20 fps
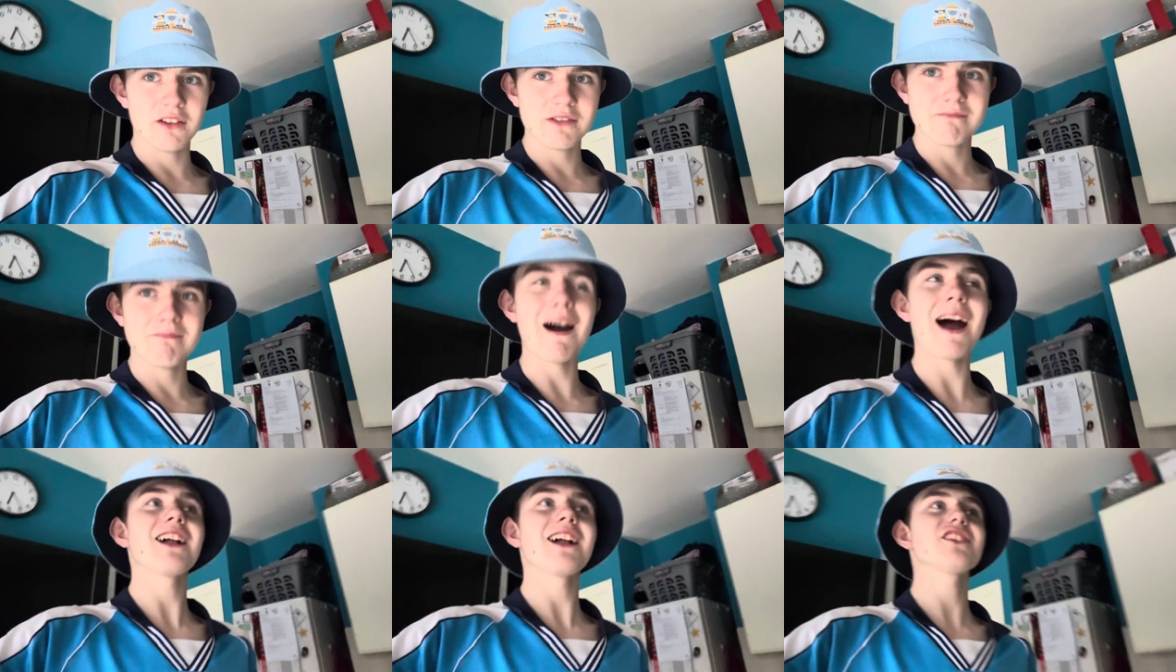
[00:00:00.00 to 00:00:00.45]

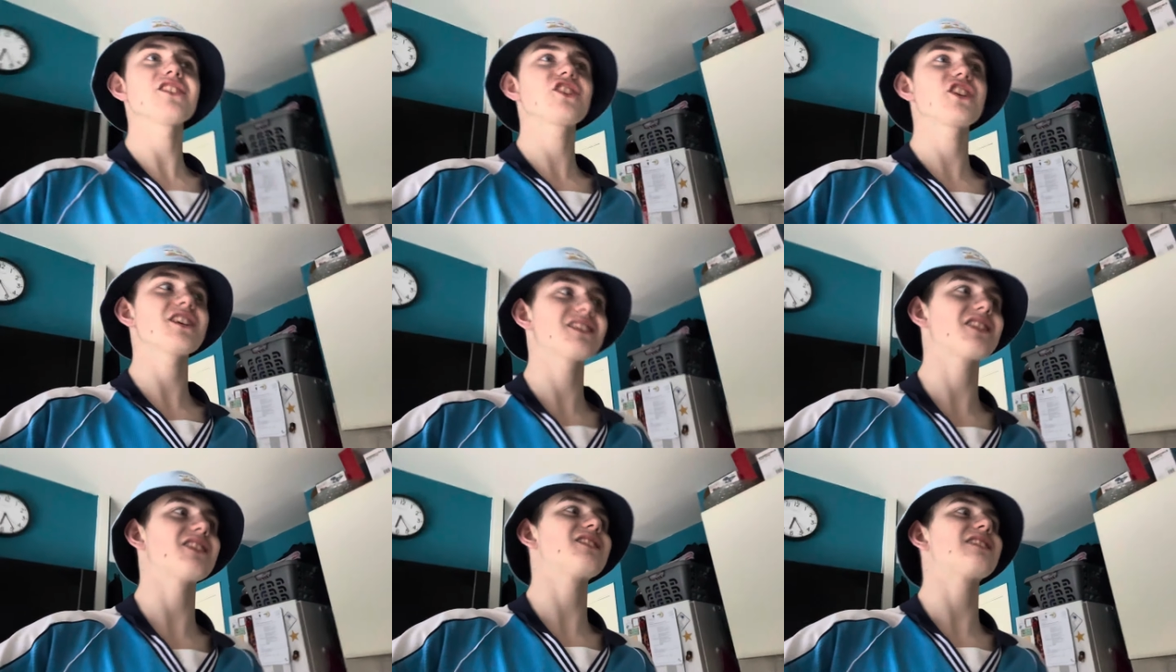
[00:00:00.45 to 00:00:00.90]

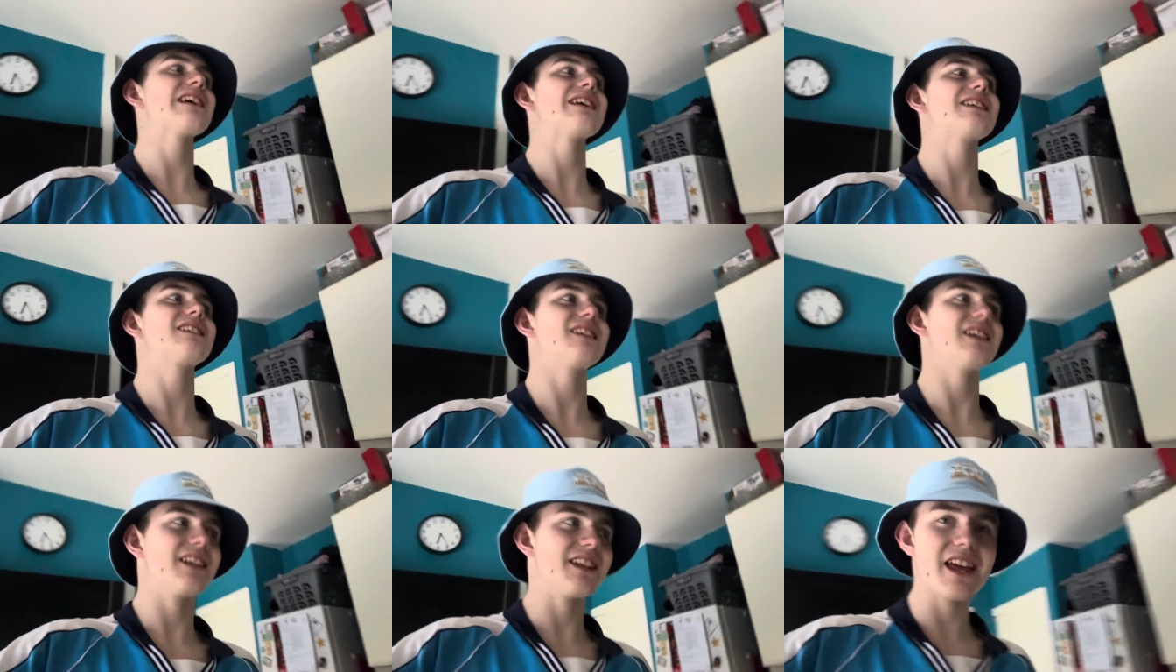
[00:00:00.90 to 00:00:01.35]
Manchester
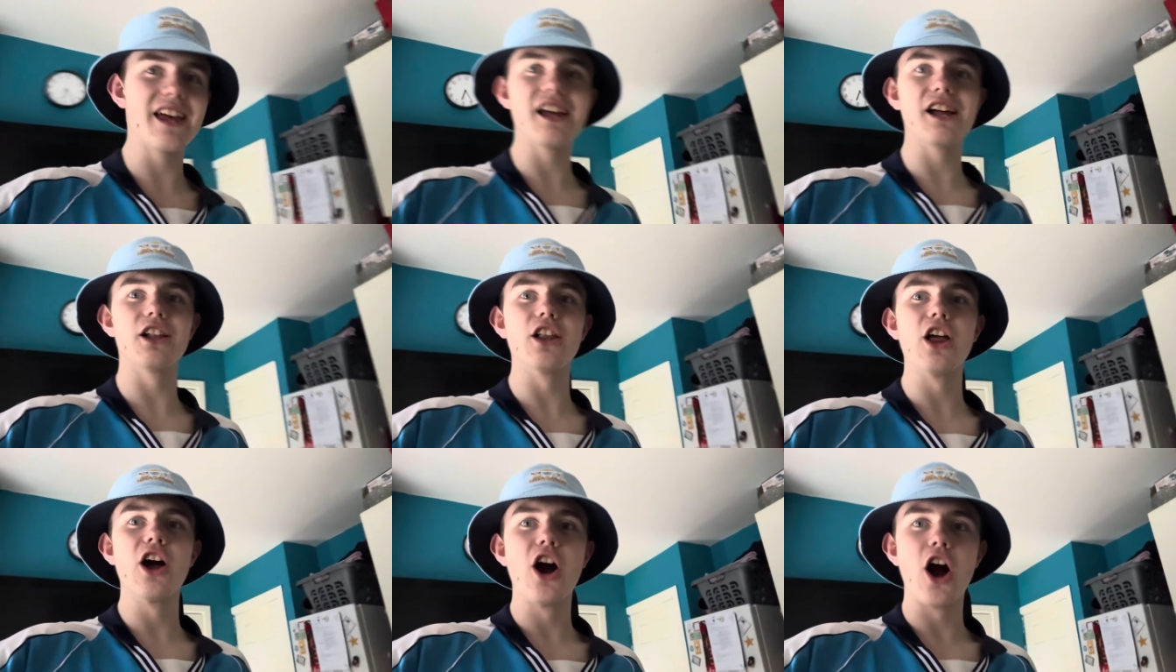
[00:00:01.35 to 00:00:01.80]
City
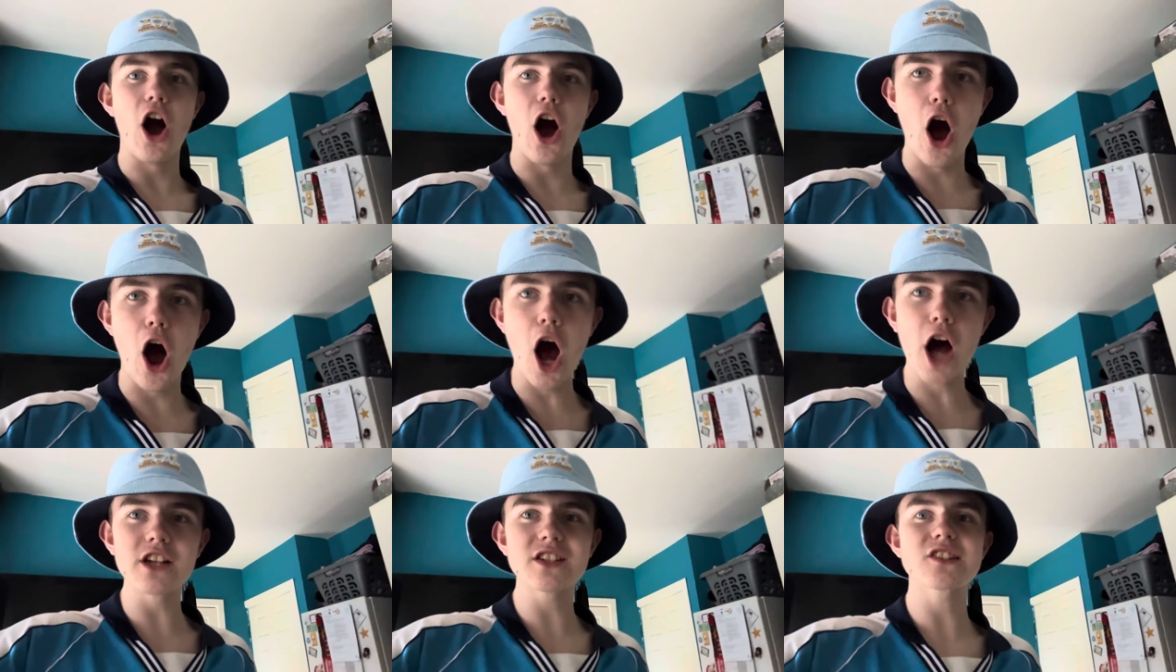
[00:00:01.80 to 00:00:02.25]
nil,
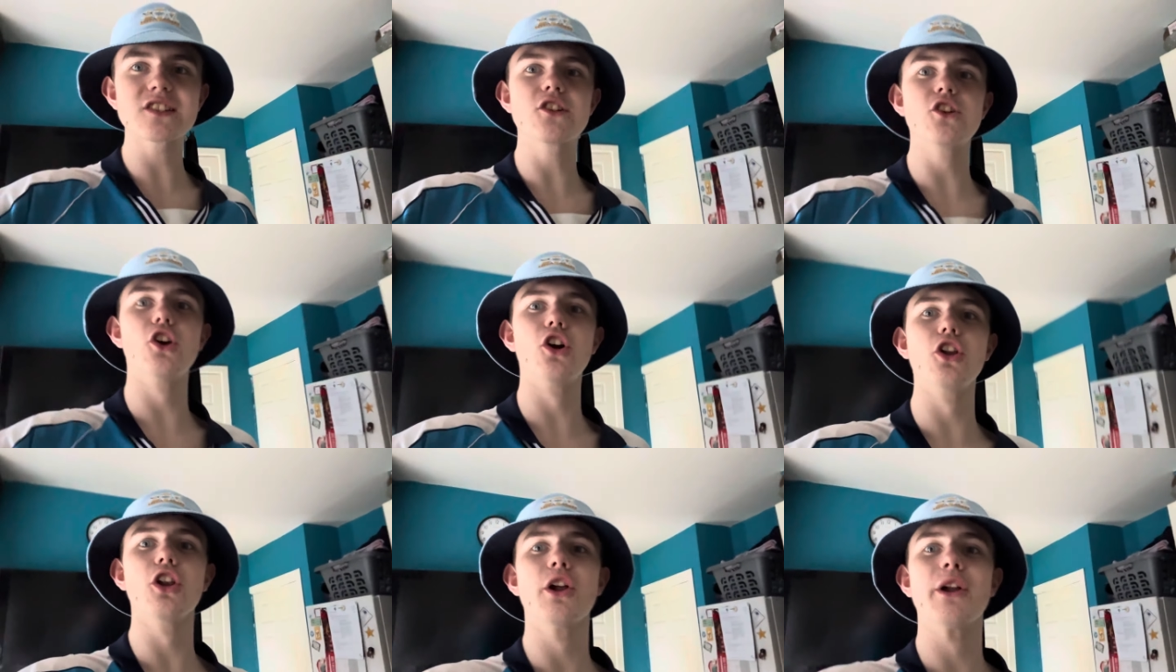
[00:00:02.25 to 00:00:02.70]

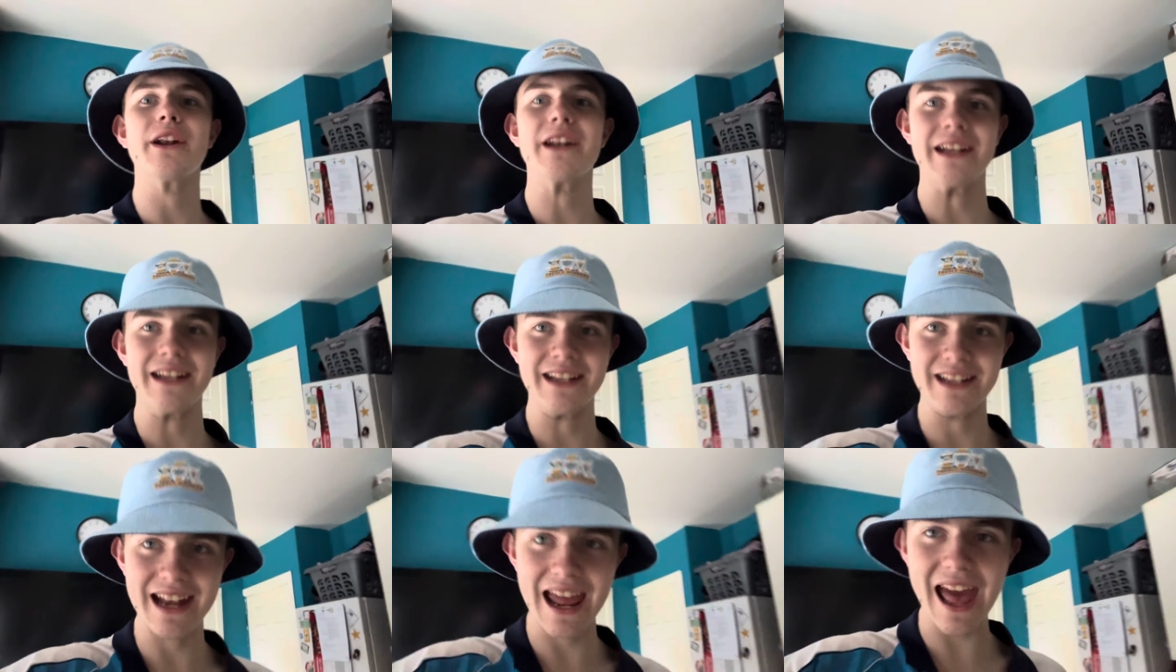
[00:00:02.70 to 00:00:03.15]
Arsenal
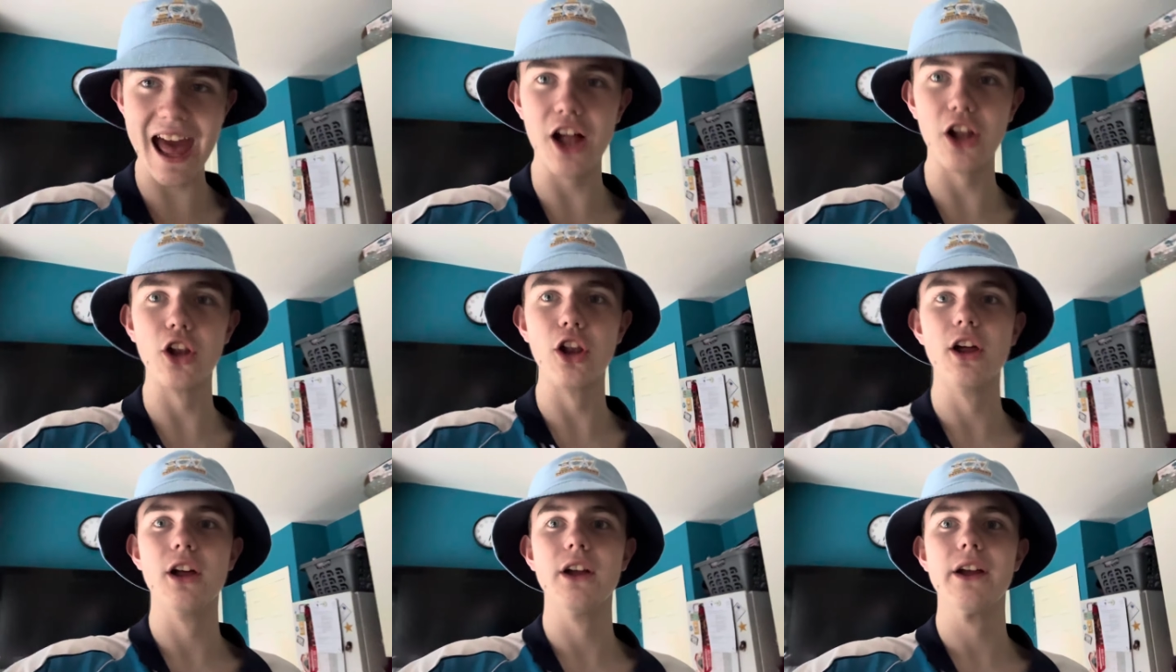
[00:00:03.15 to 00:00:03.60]

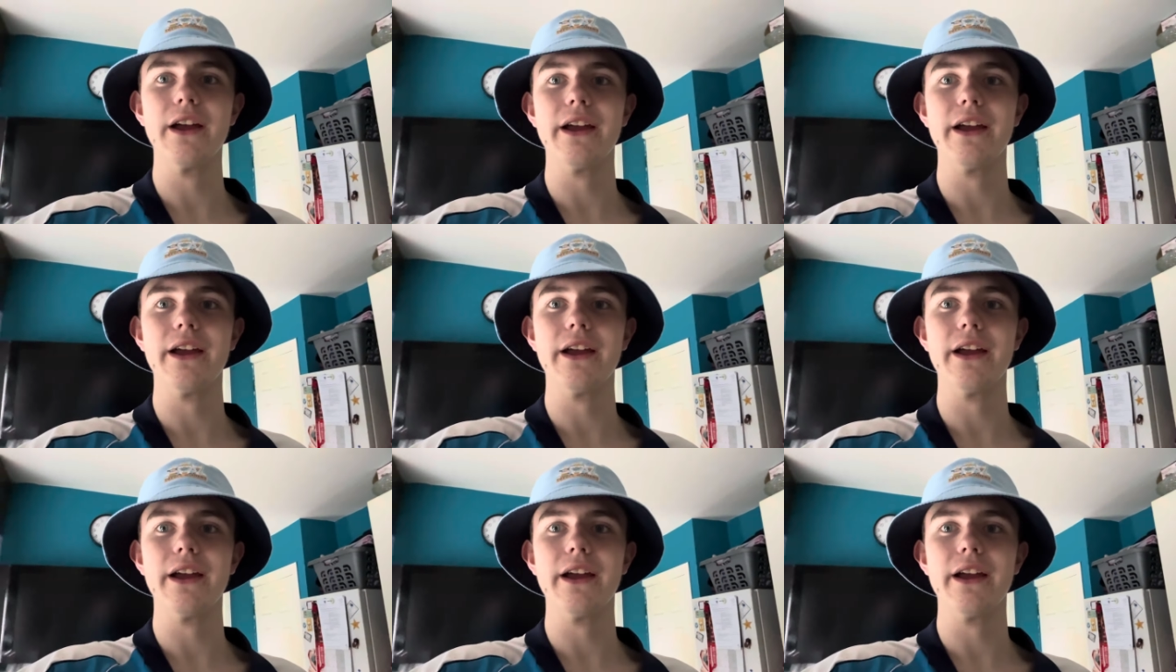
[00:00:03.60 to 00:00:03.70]
nil.